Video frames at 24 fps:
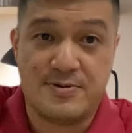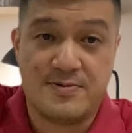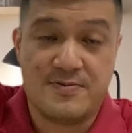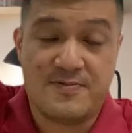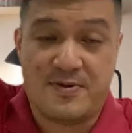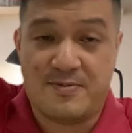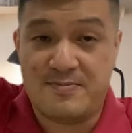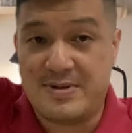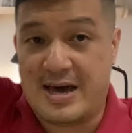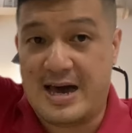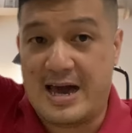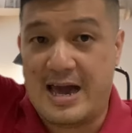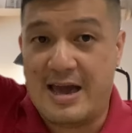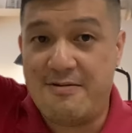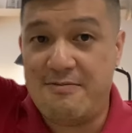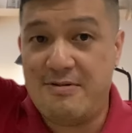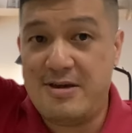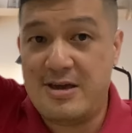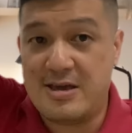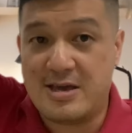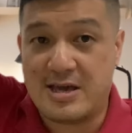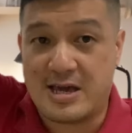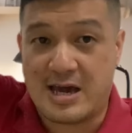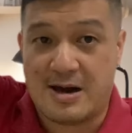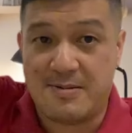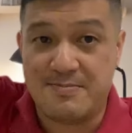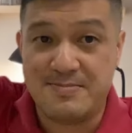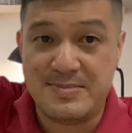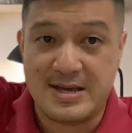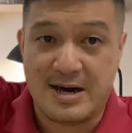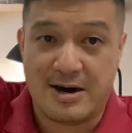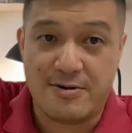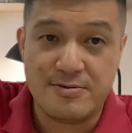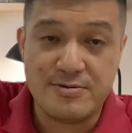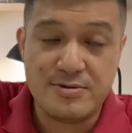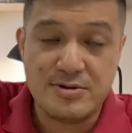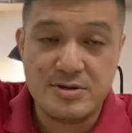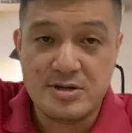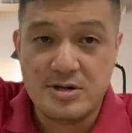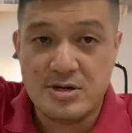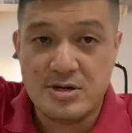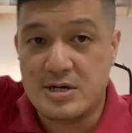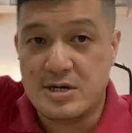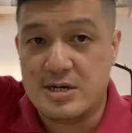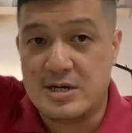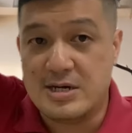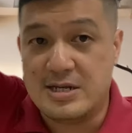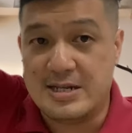From the highway you come down,
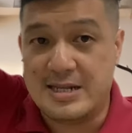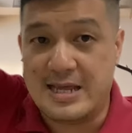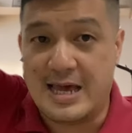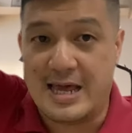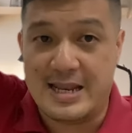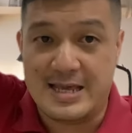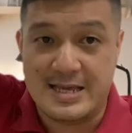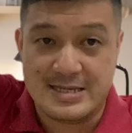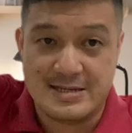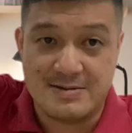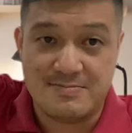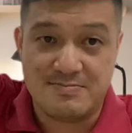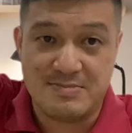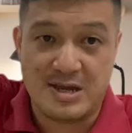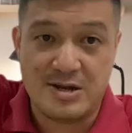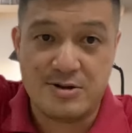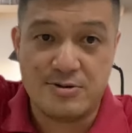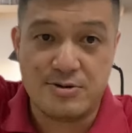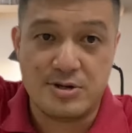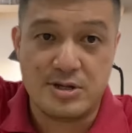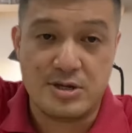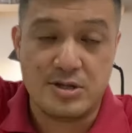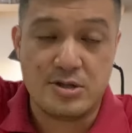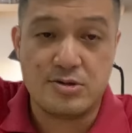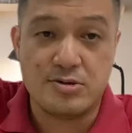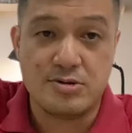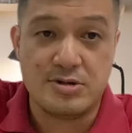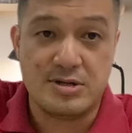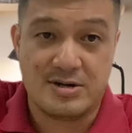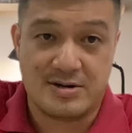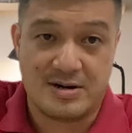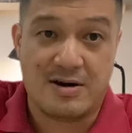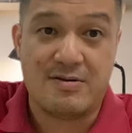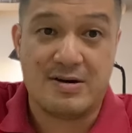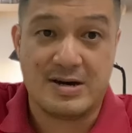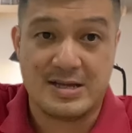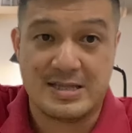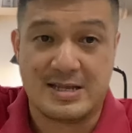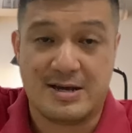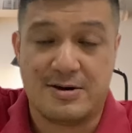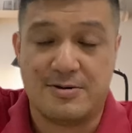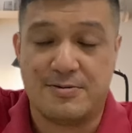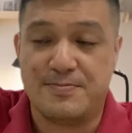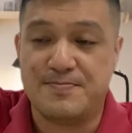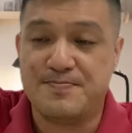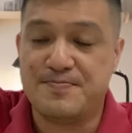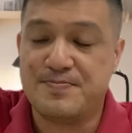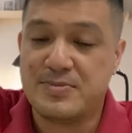that is the main road into the Rawang town.